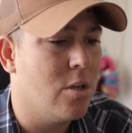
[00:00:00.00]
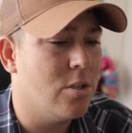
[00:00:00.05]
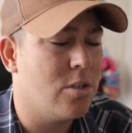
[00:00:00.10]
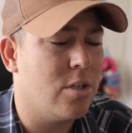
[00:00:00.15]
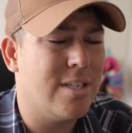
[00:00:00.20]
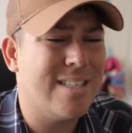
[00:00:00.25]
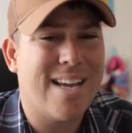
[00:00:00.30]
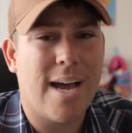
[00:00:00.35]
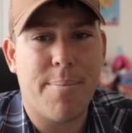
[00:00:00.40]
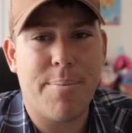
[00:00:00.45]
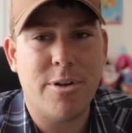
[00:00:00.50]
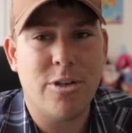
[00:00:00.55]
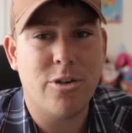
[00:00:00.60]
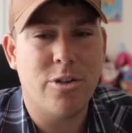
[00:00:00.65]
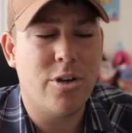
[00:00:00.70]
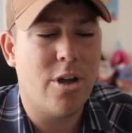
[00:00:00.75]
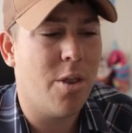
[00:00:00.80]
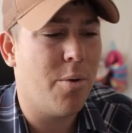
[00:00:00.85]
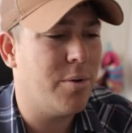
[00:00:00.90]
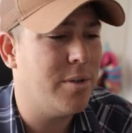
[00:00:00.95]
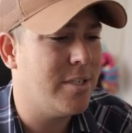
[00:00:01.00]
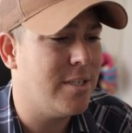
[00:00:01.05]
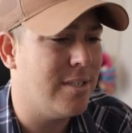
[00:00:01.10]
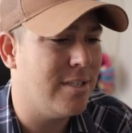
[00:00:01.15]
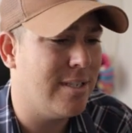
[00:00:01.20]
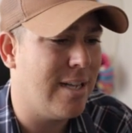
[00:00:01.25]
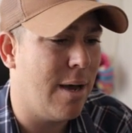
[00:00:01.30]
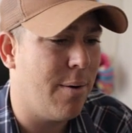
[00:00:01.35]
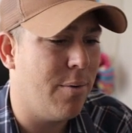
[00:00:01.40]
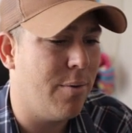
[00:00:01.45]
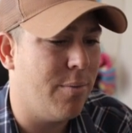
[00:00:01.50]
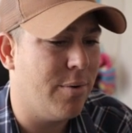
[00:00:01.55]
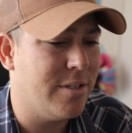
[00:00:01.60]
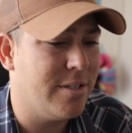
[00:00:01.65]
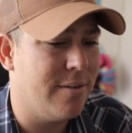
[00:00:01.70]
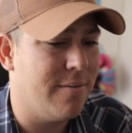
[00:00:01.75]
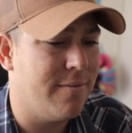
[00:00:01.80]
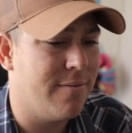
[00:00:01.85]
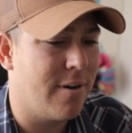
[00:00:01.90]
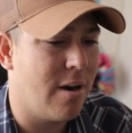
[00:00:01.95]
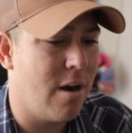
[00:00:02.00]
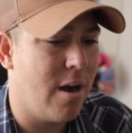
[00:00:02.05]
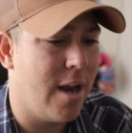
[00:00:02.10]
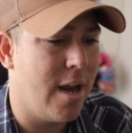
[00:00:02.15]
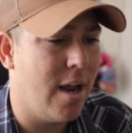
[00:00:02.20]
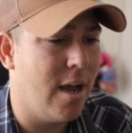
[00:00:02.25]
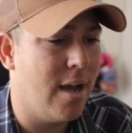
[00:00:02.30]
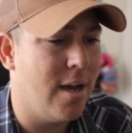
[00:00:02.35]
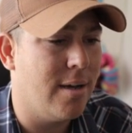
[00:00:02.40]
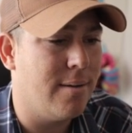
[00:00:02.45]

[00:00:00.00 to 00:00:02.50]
So let's hop into another one since that one wasn't very, you